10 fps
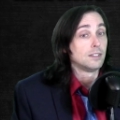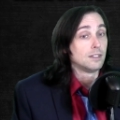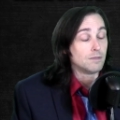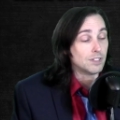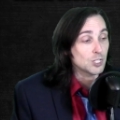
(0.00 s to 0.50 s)

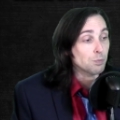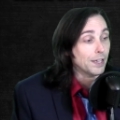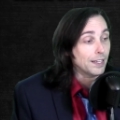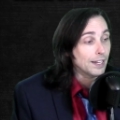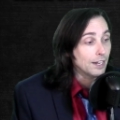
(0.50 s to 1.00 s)

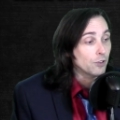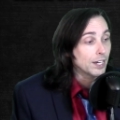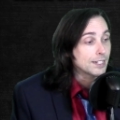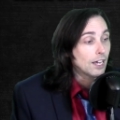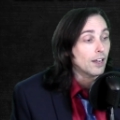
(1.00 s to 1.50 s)
displaying in-ring
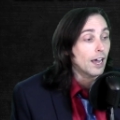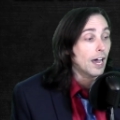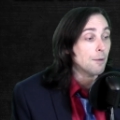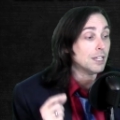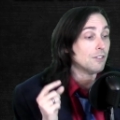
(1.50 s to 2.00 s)
talent.
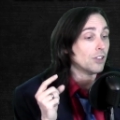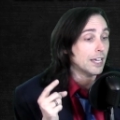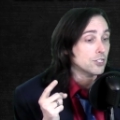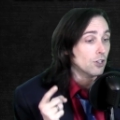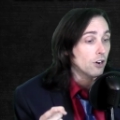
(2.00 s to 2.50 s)
I believe
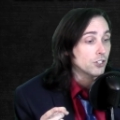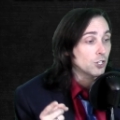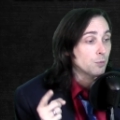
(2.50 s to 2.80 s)
Lance Archer,